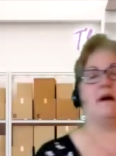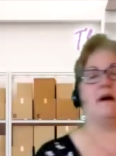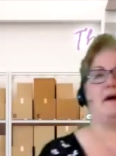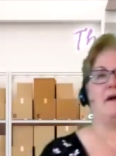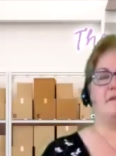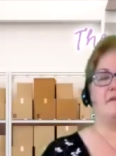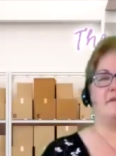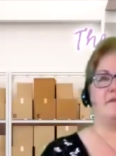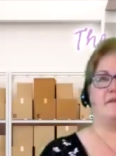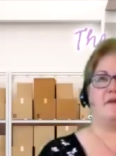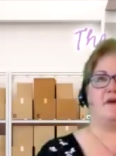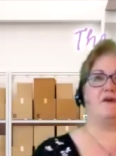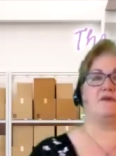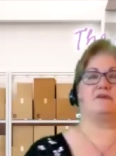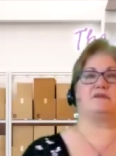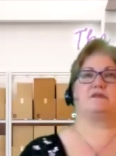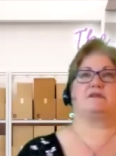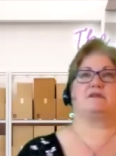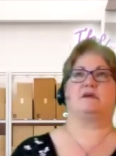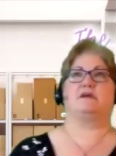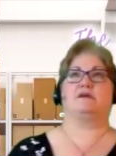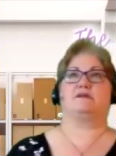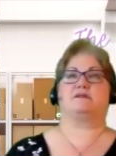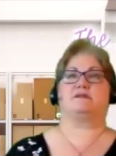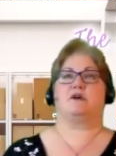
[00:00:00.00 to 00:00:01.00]

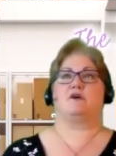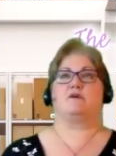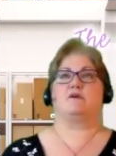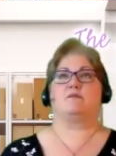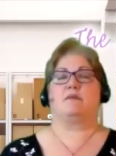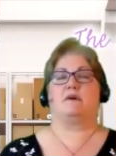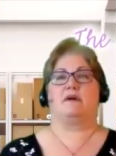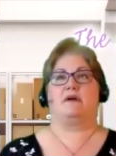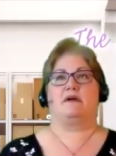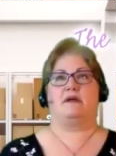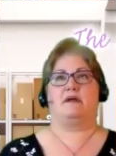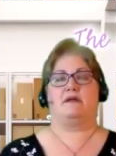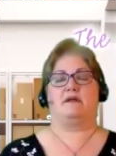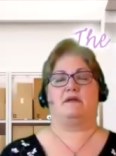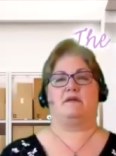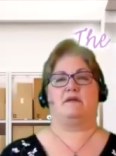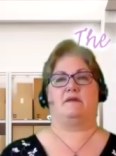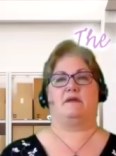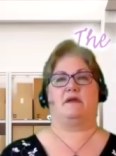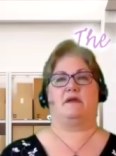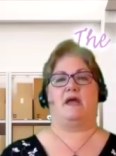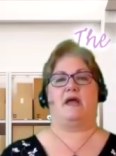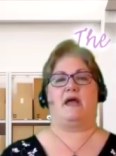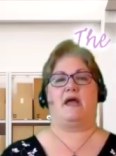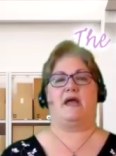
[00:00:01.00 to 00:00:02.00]
So
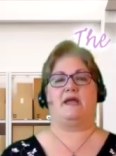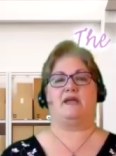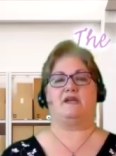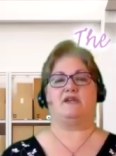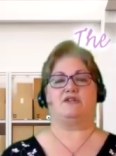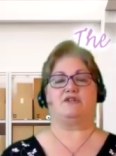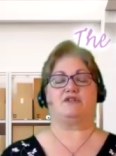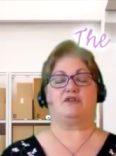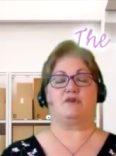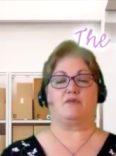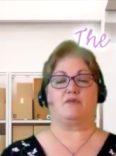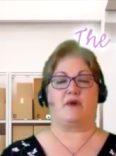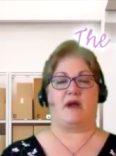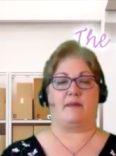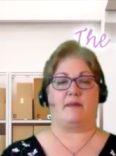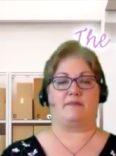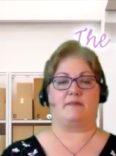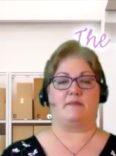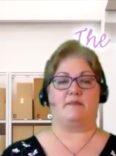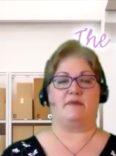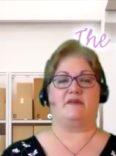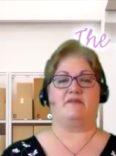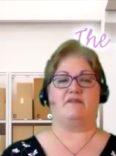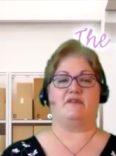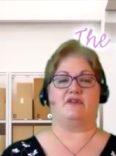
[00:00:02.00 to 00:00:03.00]
you should wrap
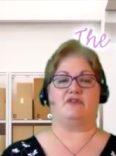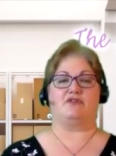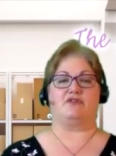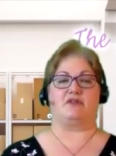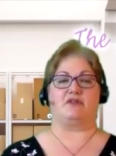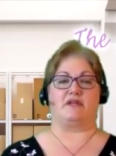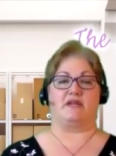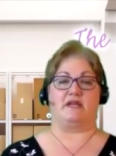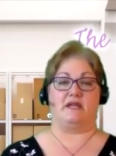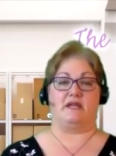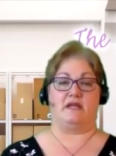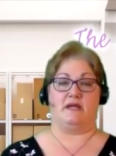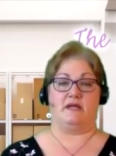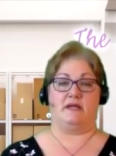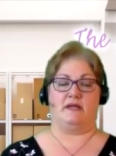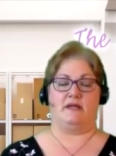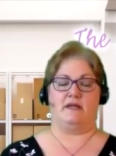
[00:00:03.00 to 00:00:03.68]
them individually.